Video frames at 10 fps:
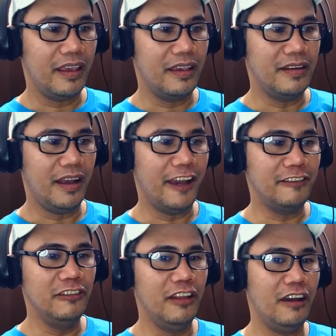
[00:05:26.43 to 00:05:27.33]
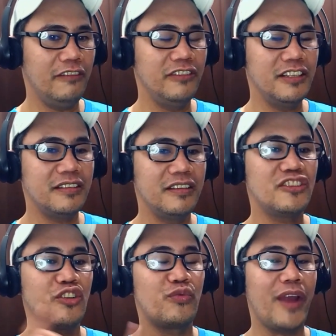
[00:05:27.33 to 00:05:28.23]
And I love
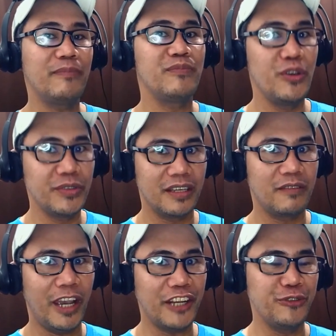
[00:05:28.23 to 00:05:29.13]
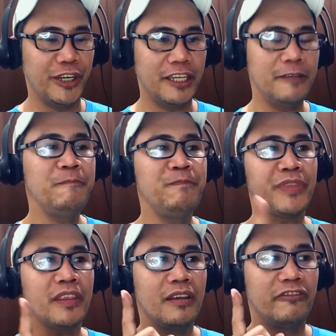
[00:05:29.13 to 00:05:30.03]
listening to rap music, by the way.
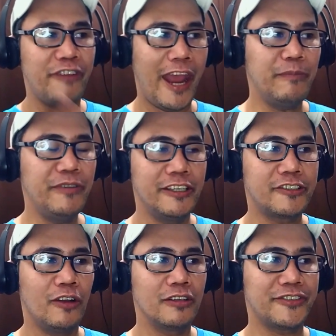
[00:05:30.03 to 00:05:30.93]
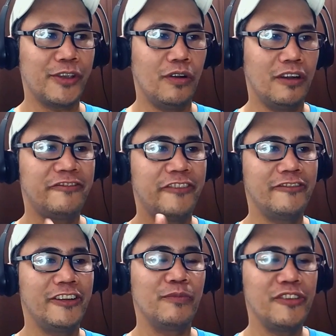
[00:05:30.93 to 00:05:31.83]
Rap is also a
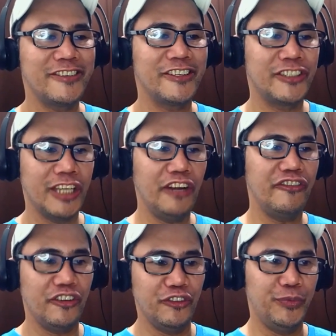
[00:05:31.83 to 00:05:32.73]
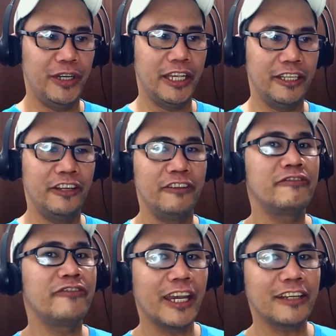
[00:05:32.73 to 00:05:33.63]
favorite music genre of mine, and
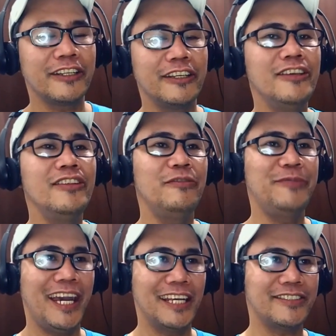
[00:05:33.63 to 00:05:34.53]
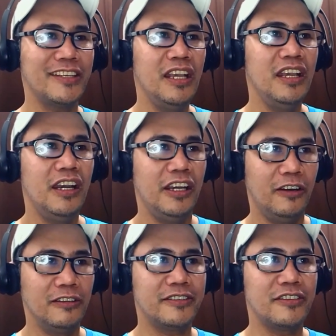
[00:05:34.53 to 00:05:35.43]
in fact, in the past,
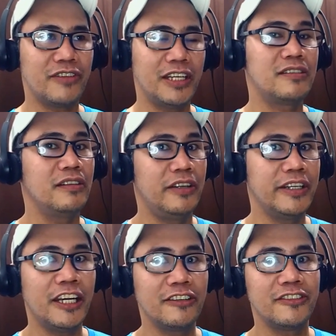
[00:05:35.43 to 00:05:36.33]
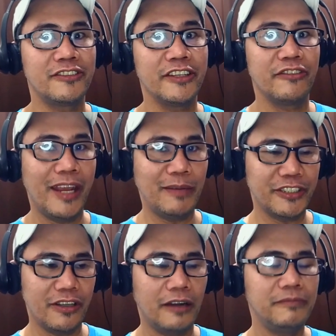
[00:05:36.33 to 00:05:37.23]
I also tried to learn how to sing a
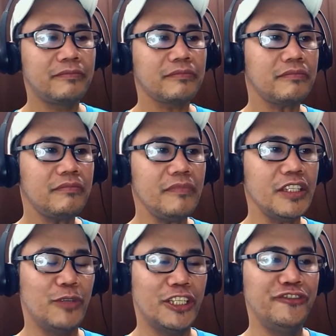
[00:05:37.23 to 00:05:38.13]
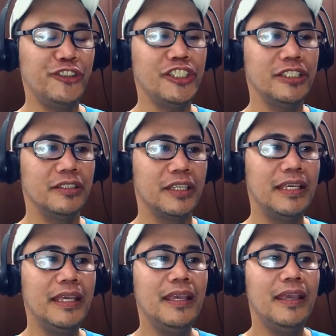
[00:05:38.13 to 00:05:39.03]
rap song. But
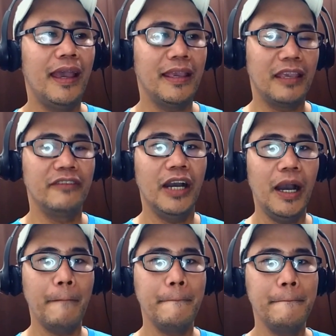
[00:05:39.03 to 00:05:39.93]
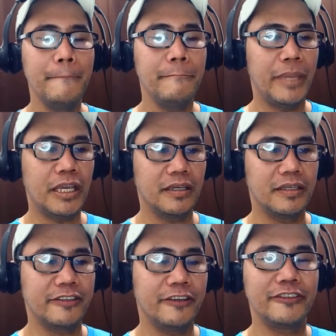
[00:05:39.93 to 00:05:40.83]
unfortunately, I gave up
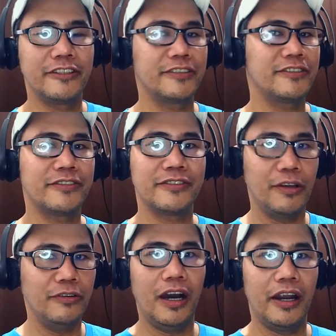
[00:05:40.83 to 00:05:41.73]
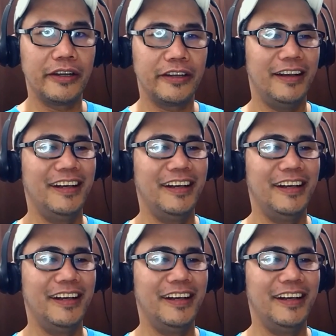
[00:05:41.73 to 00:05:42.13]
because it was just so hard.